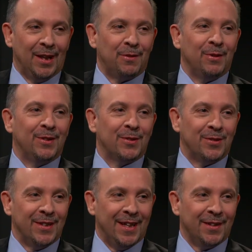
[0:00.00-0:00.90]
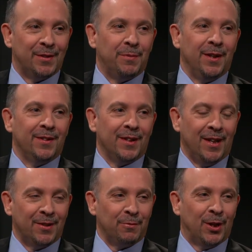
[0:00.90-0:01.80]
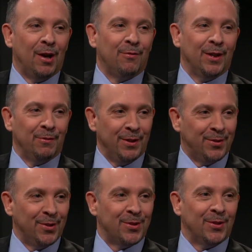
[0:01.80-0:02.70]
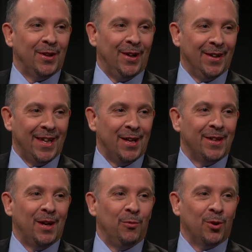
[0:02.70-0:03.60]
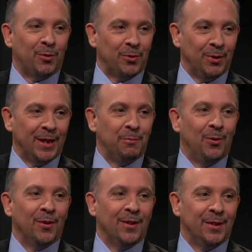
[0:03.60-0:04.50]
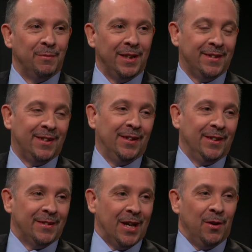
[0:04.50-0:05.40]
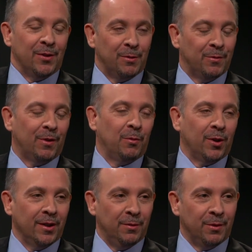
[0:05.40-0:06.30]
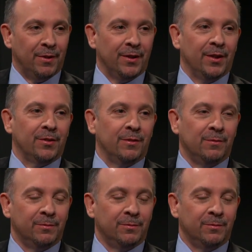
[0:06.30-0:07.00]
lot of research in that space. As a recovering researcher, that work was really important to me. It still is now in terms of our work at Lumina Foundation.